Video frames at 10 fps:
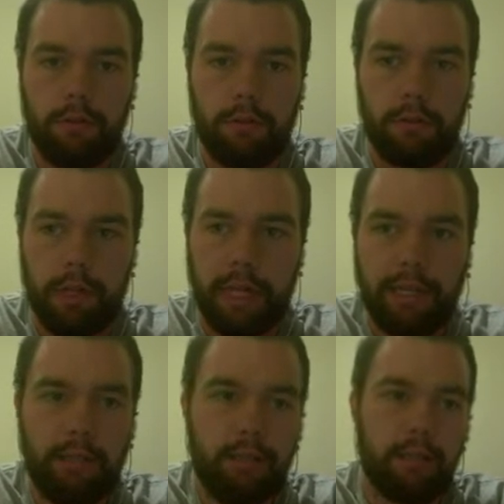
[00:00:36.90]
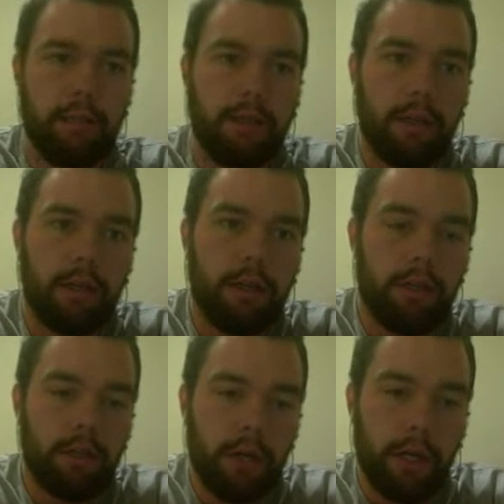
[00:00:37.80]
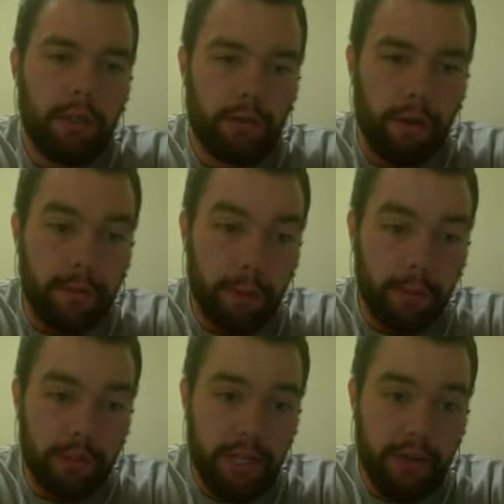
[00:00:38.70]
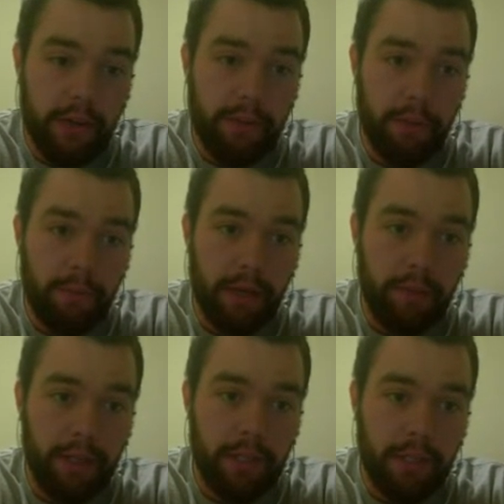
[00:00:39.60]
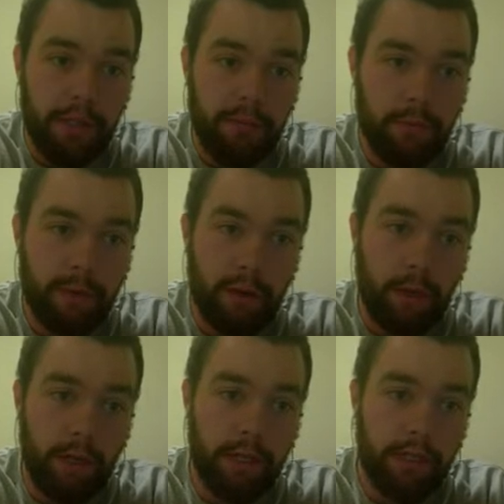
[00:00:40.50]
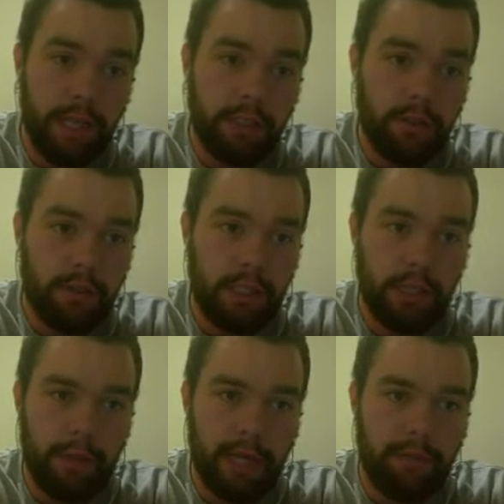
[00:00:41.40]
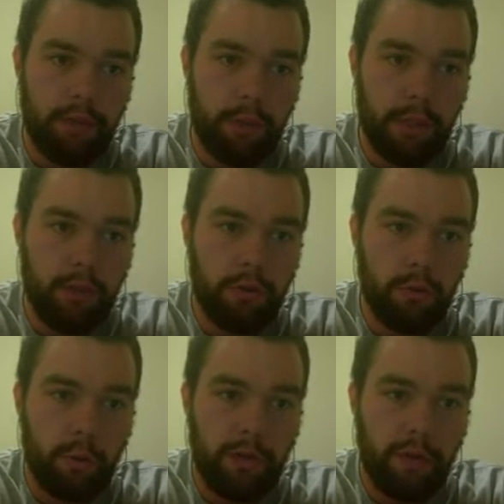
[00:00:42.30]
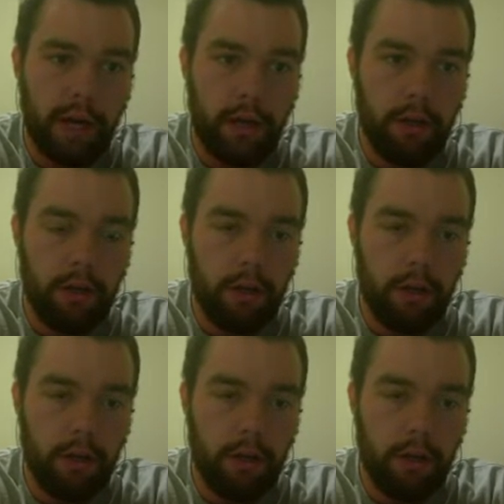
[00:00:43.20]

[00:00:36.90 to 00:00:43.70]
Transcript: Yes. So I use a random number generator to pick my team, no matter what it is. And as you can see, we have Suicune, Weavile,